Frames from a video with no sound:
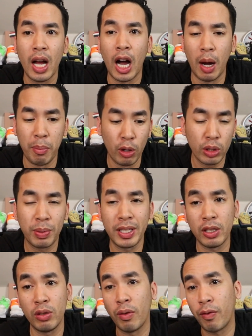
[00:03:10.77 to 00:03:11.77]
Uh, most
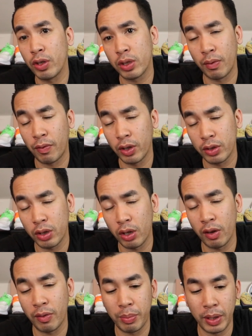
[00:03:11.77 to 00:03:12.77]
places doing first come, first
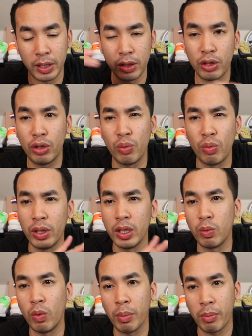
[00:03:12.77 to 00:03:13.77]
serve, but
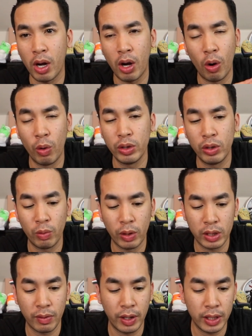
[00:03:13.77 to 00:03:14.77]
this one mall always do
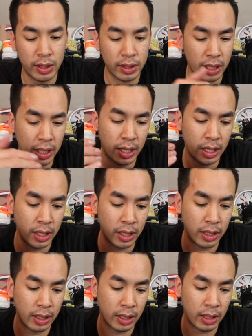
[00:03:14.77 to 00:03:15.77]
reservations,
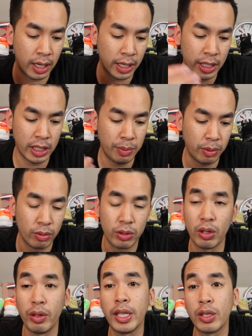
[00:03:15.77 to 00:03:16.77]
and I got a W,
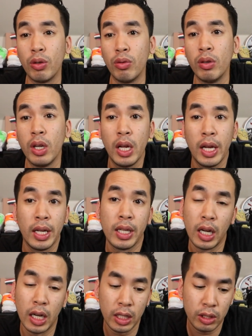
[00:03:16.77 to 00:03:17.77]
so that's cool.
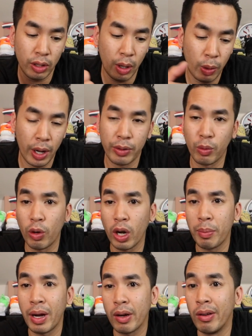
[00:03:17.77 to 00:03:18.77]
Uh, so that way I don't have to worry
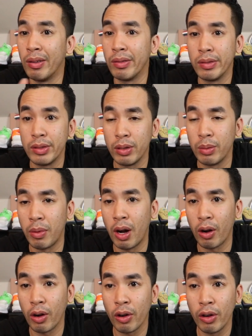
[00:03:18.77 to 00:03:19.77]
about going to the
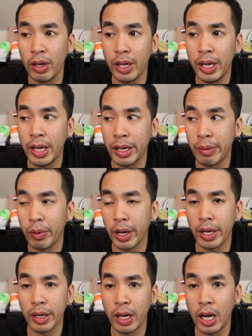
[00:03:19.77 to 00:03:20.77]
mall early and
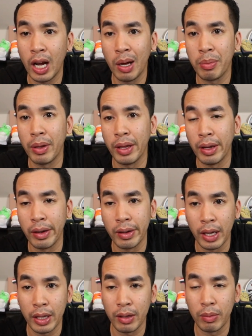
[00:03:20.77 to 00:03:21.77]
waking up, and then you
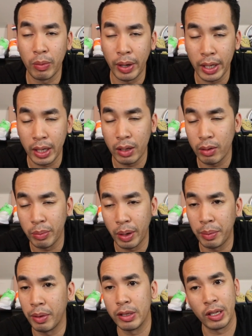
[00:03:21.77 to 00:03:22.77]
have to wait.
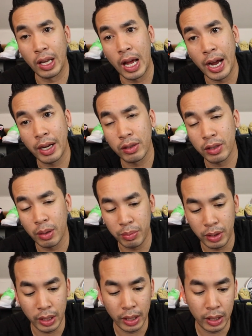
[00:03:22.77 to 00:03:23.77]
Maybe there's a line or
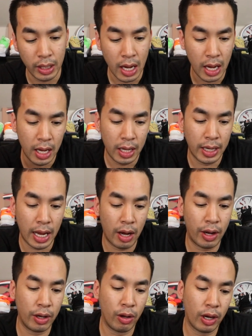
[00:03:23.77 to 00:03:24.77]
something. Now
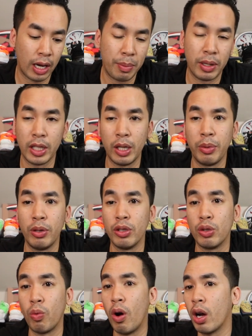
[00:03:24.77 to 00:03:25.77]
I know I got my W,
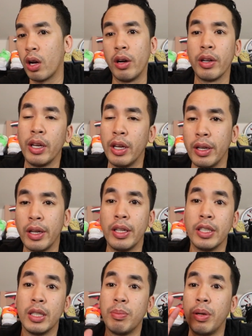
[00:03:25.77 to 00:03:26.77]
just walk on in
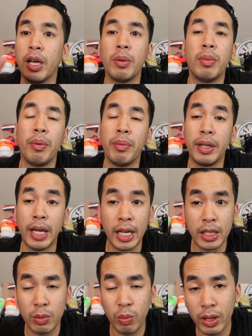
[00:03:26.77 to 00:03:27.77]
and just pick them up. And
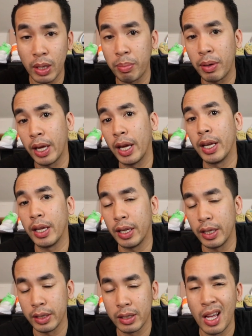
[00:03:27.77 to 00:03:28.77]
that's what the plan
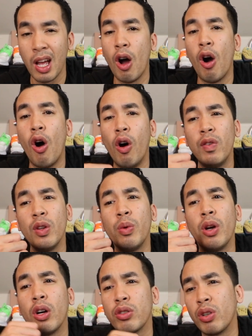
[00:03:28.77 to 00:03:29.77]
is. Hopefully
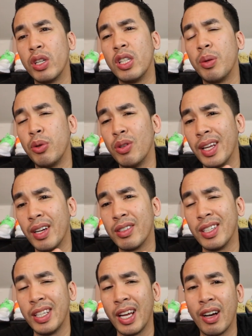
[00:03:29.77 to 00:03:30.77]
we also get a W later
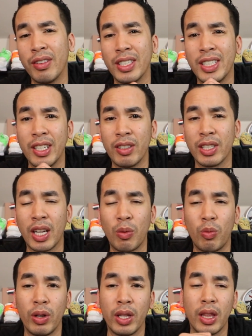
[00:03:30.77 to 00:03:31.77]
today on the sneakers app
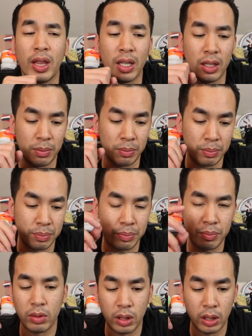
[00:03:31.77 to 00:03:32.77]
with um,
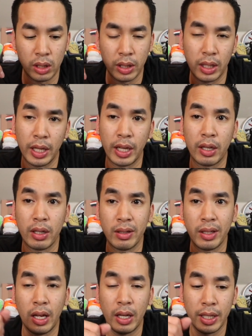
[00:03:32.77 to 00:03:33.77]
uh, the Lake,
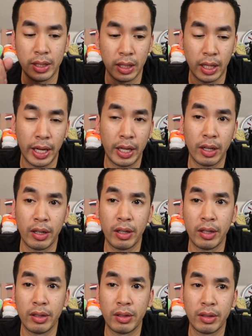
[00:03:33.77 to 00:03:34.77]
L A to
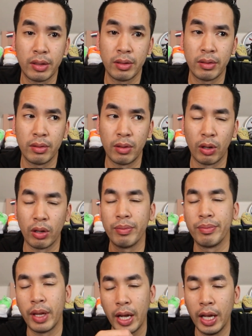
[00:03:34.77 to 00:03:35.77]
Lakers, or
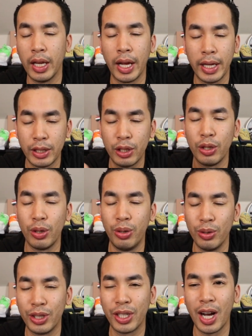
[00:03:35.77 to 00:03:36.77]
L A
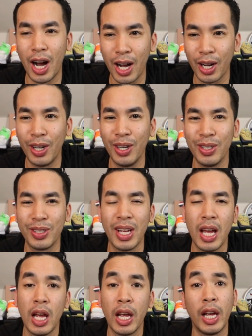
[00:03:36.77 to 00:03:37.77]
to Chicago's.
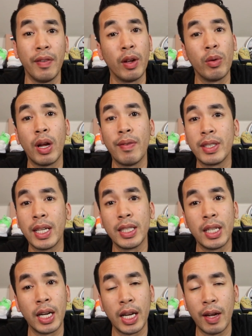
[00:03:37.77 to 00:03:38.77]
If anyone have a size
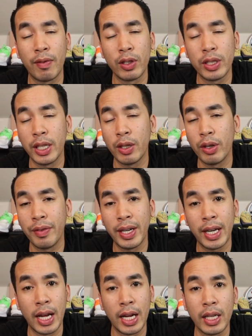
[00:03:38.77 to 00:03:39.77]
nine point five or ten or even a
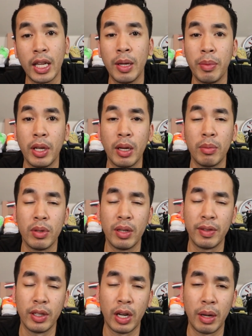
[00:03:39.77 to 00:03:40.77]
nine, hit me up
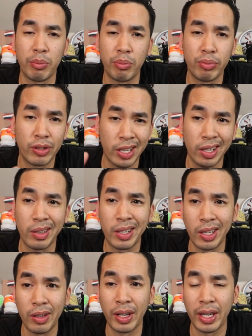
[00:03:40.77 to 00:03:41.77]
if you're not trying to
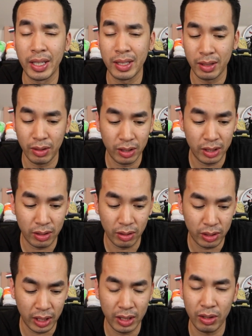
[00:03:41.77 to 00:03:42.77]
kill heads. These,
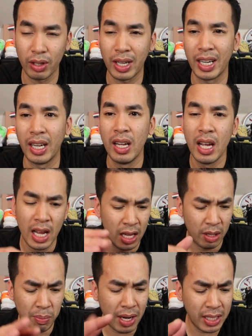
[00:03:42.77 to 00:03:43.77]
those things are kind of,
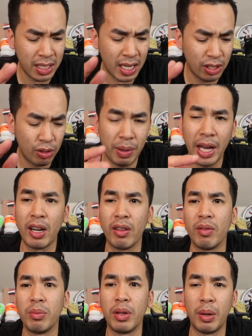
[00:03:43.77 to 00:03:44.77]
the price is not too bad
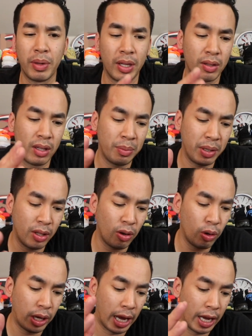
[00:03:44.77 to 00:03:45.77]
on them. I mean, I mean they're
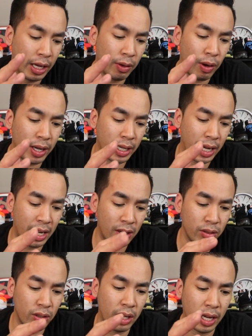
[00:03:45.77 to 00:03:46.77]
okay right
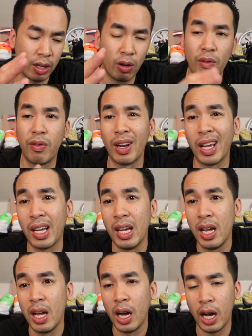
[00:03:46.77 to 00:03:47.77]
now. They're like going for like,
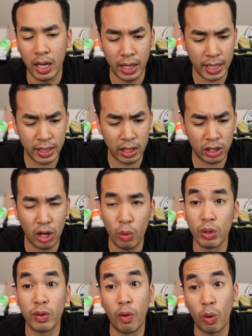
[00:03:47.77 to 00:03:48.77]
uh, last I saw
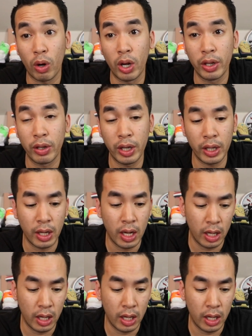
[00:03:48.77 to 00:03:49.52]
was four hundred.